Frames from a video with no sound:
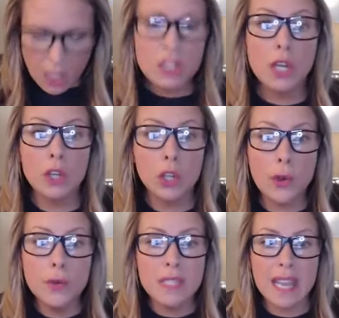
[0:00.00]
to
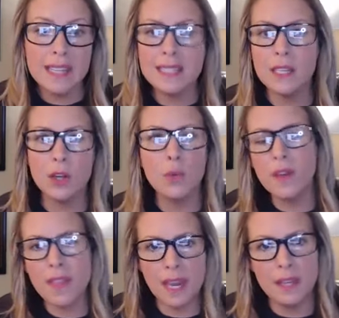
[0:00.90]
close a deal
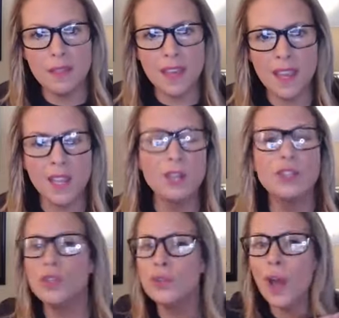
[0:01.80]
with anything.
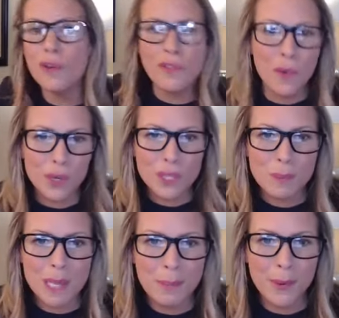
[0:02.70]
Do not force
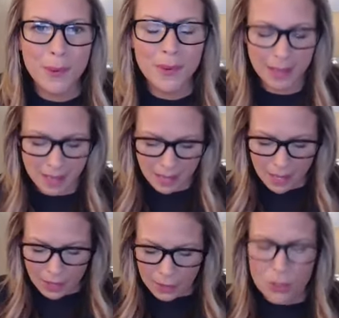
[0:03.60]
people.
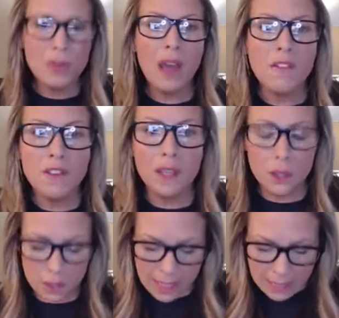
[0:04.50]
Do not feel like
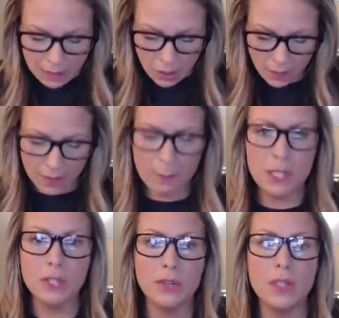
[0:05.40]
you need to talk them
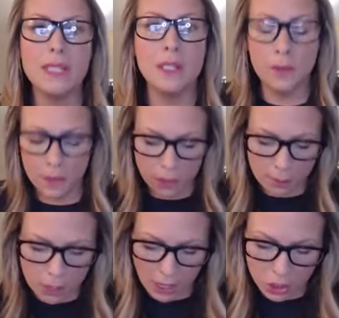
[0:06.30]
into it. Deal with their
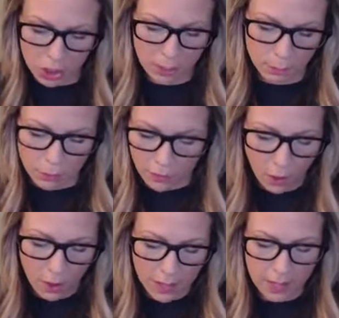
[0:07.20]
objection and move
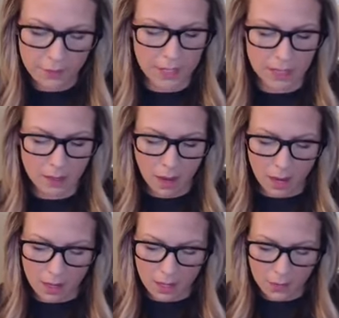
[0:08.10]
on. If it's not
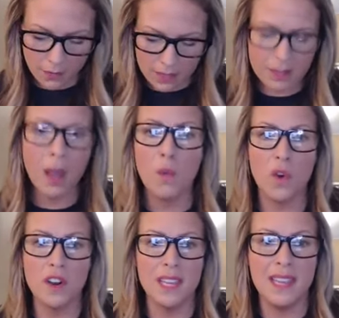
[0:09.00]
if it's not
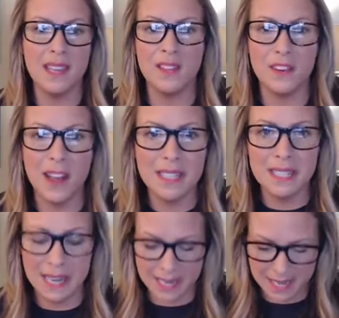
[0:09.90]
working and they're not
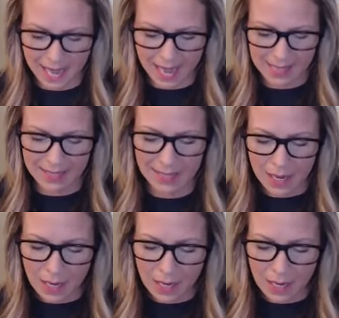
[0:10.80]
saying yes,